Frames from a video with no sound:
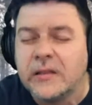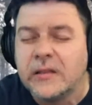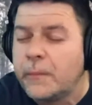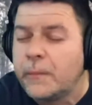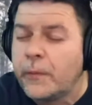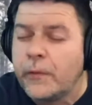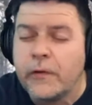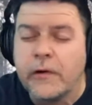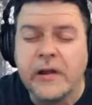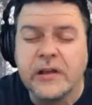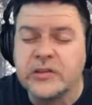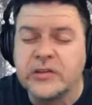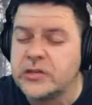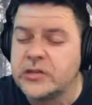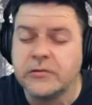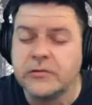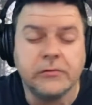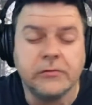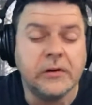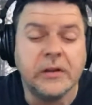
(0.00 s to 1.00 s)
the
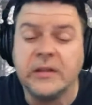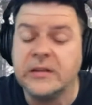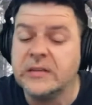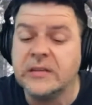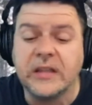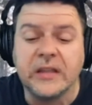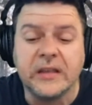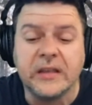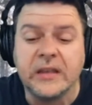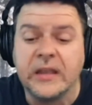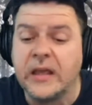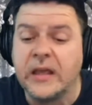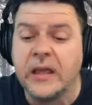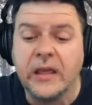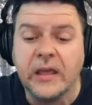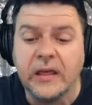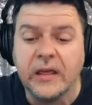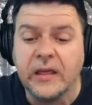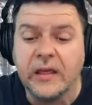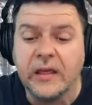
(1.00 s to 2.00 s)
pressure underneath,